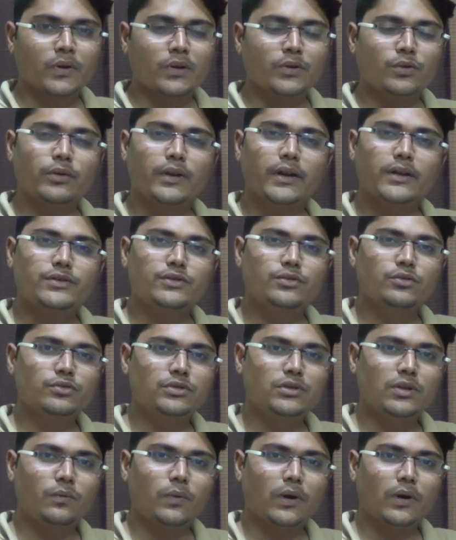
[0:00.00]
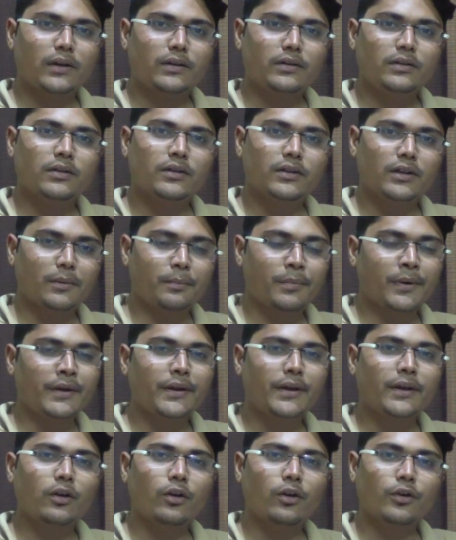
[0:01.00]
You can choose the one
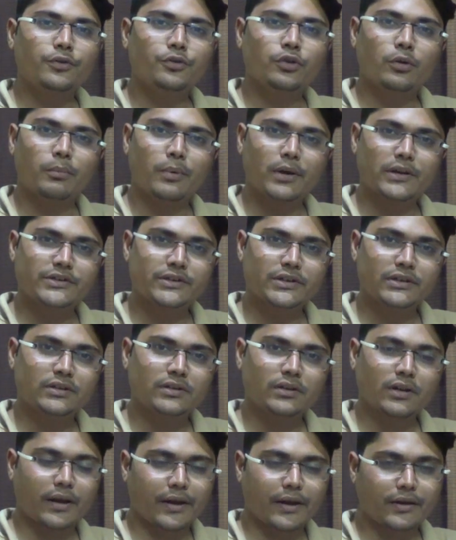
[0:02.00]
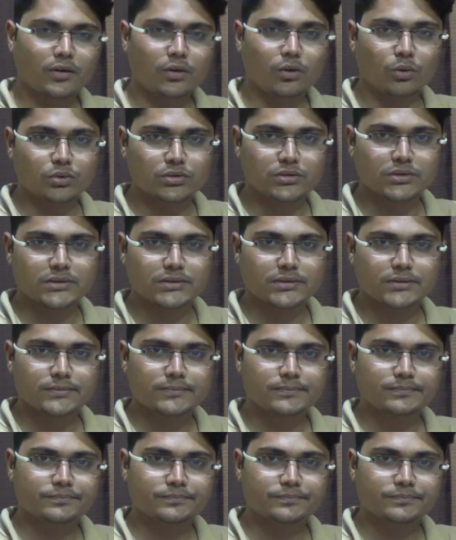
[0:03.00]
depending on your budget and goals.